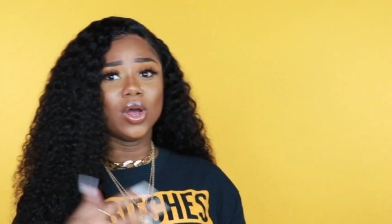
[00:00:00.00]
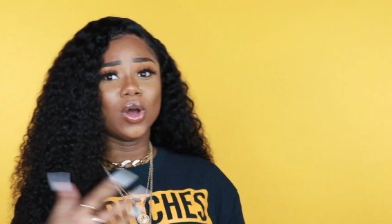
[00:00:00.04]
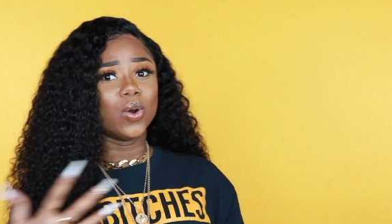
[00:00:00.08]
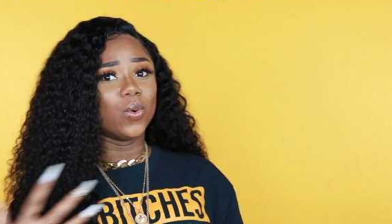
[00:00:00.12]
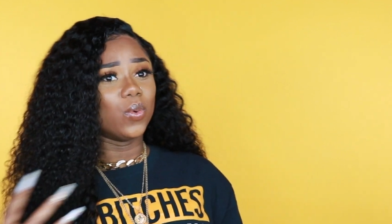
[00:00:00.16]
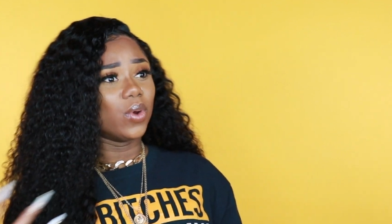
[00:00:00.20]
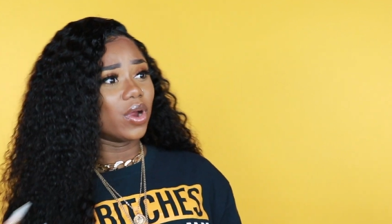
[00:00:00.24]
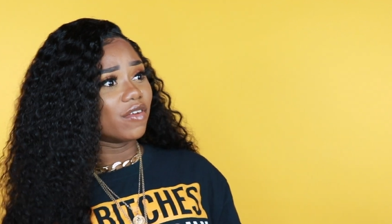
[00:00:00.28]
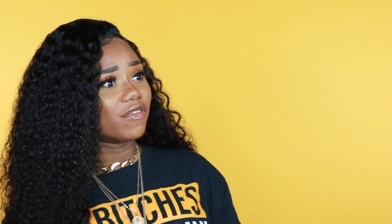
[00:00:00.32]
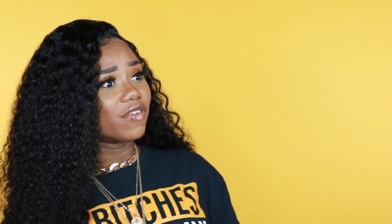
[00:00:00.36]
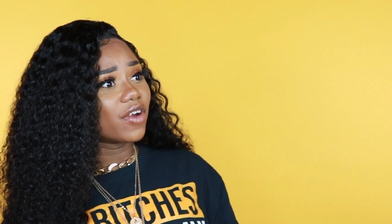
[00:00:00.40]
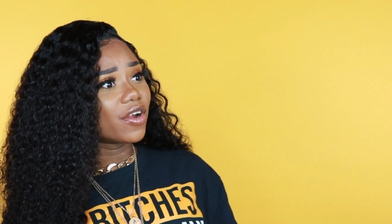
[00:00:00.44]

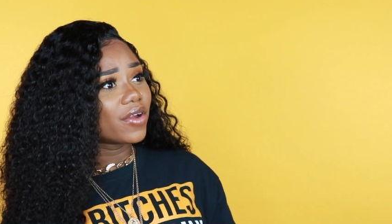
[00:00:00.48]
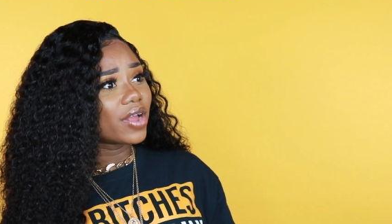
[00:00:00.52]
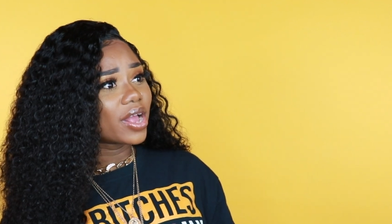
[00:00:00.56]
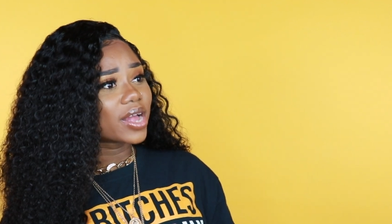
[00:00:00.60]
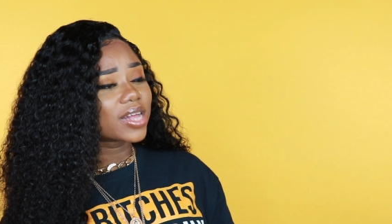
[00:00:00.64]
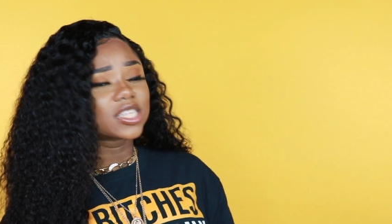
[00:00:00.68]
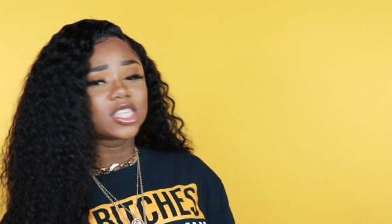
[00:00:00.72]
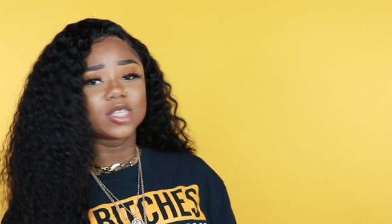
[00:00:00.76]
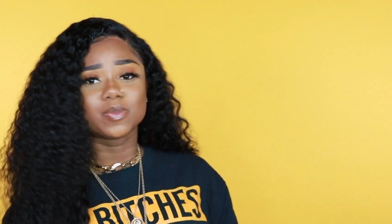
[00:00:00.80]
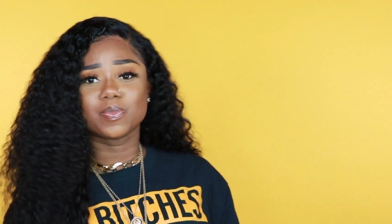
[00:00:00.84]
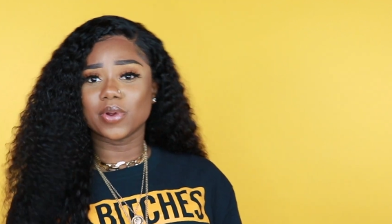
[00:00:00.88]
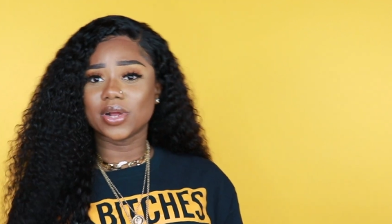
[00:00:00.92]
We're very
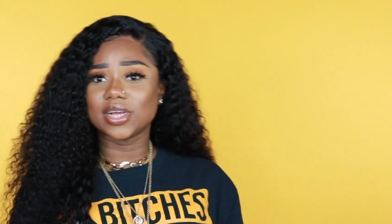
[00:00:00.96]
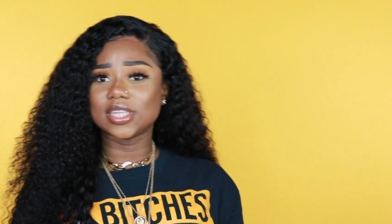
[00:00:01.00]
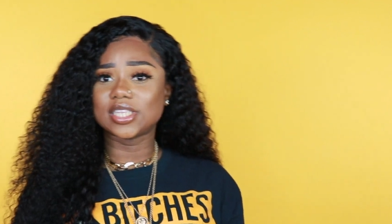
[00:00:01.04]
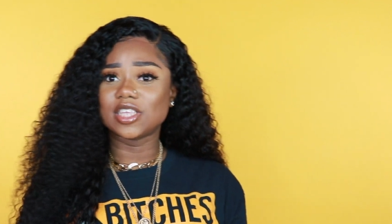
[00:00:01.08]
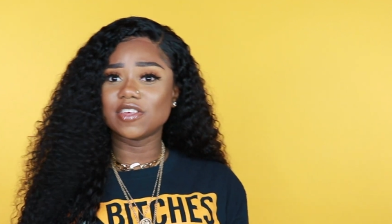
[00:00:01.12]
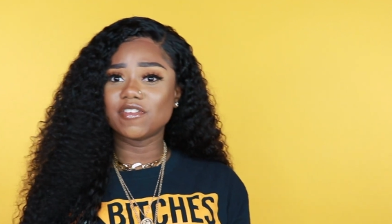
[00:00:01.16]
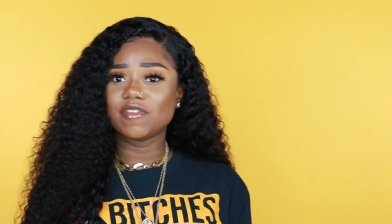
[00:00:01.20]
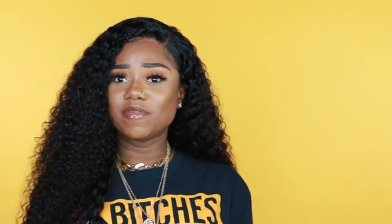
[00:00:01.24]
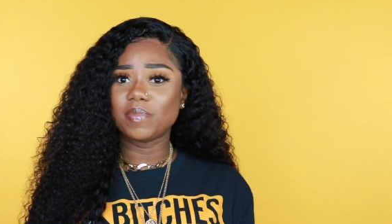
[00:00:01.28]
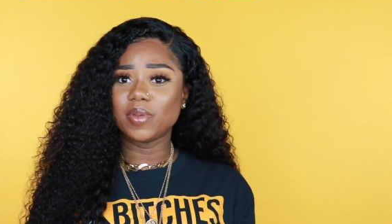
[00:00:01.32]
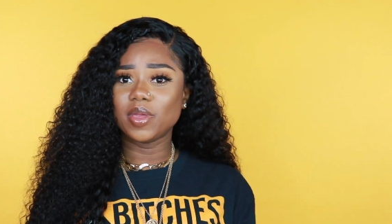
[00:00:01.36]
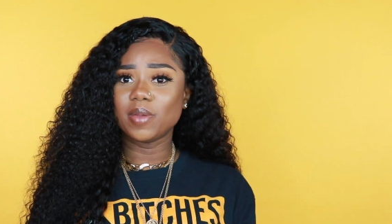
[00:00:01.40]

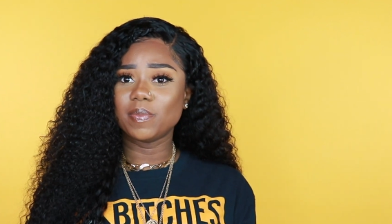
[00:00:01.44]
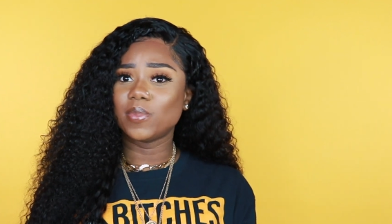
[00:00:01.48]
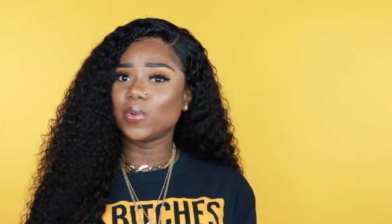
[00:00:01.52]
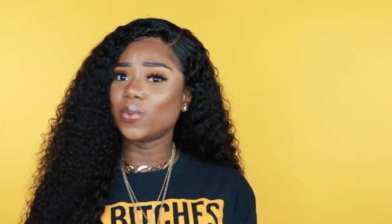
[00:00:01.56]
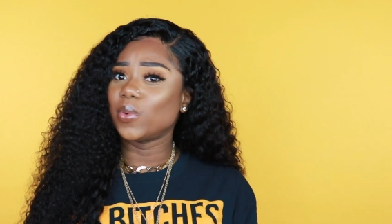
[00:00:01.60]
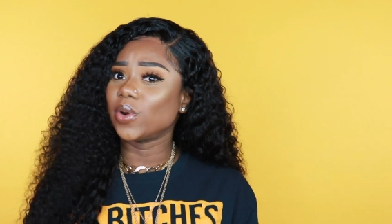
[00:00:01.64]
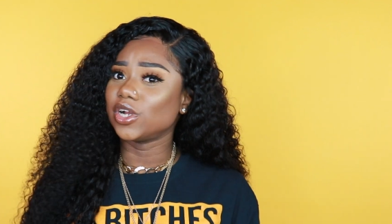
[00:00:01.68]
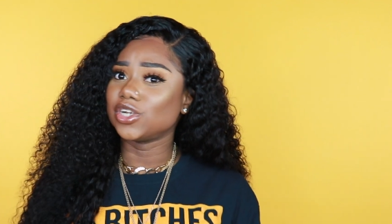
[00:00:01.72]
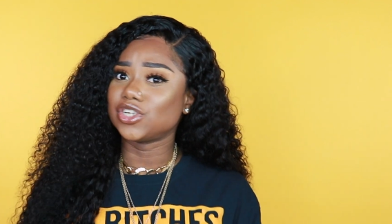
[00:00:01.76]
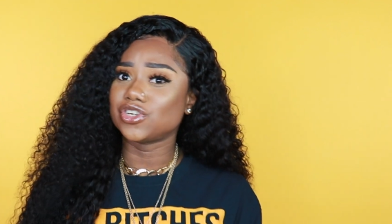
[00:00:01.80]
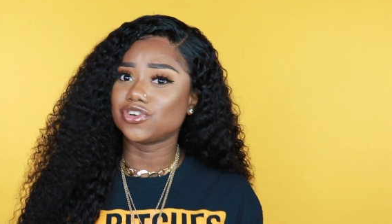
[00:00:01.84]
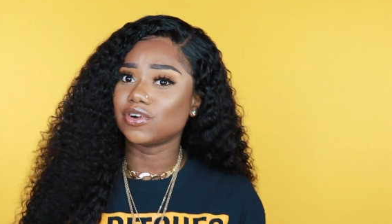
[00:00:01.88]
expressive people.
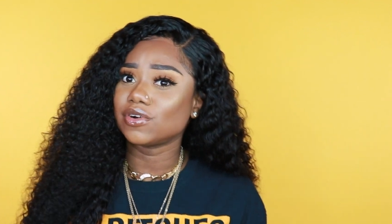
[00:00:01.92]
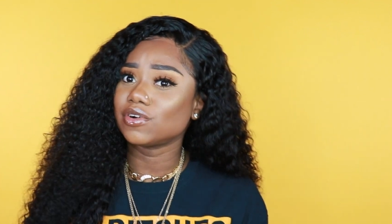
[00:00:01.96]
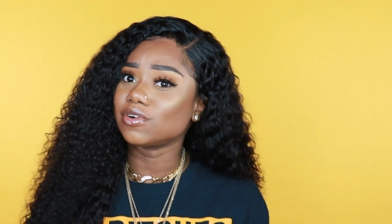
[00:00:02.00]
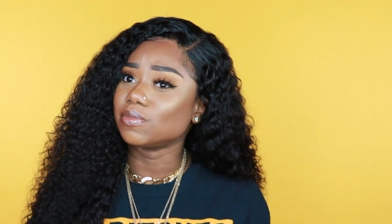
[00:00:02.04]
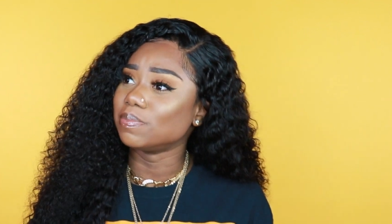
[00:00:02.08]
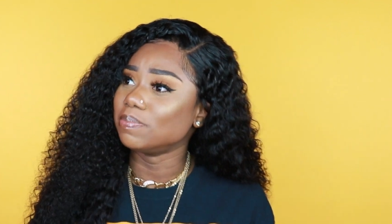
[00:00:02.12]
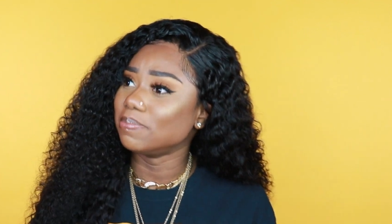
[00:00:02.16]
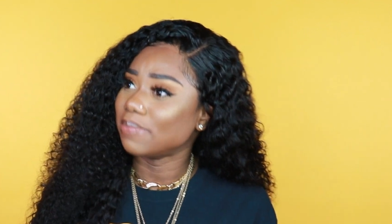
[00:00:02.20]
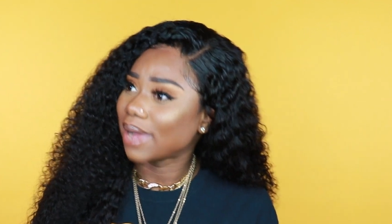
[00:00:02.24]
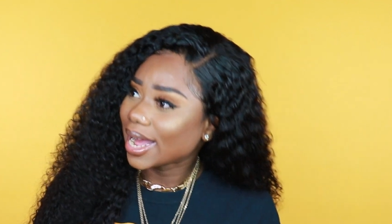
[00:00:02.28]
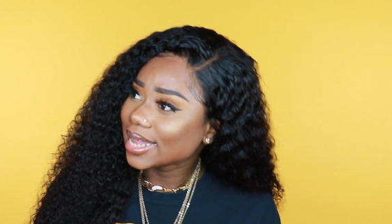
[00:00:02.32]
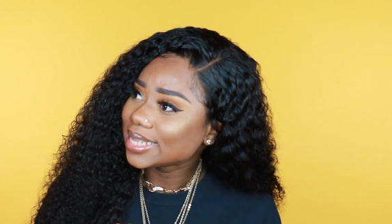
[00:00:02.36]
We're
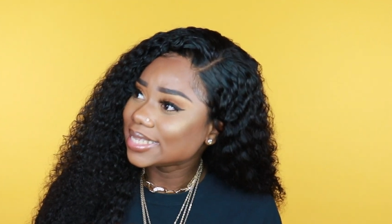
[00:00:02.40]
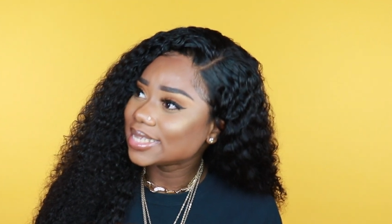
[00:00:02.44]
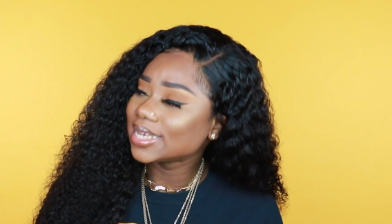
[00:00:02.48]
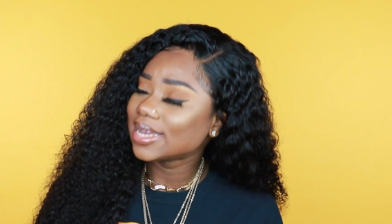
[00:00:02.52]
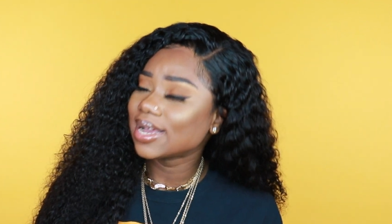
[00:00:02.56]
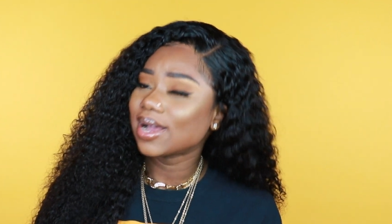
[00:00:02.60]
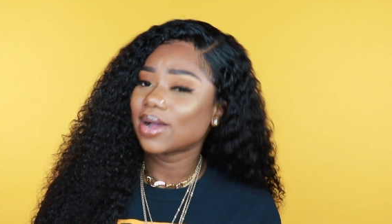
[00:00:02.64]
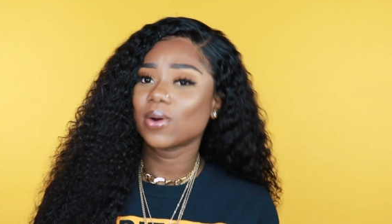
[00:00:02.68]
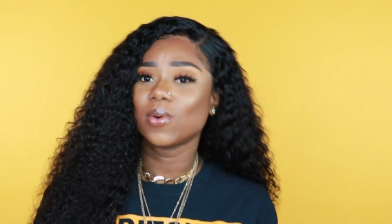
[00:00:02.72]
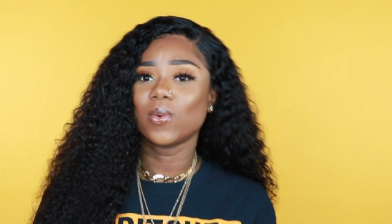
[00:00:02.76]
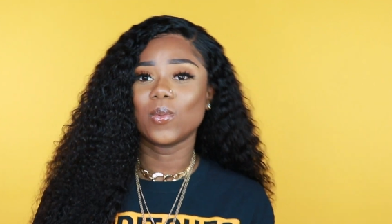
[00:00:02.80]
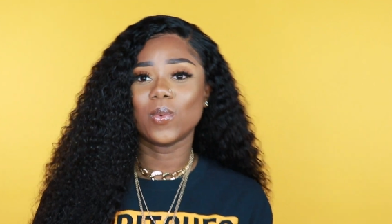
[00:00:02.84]
dramatic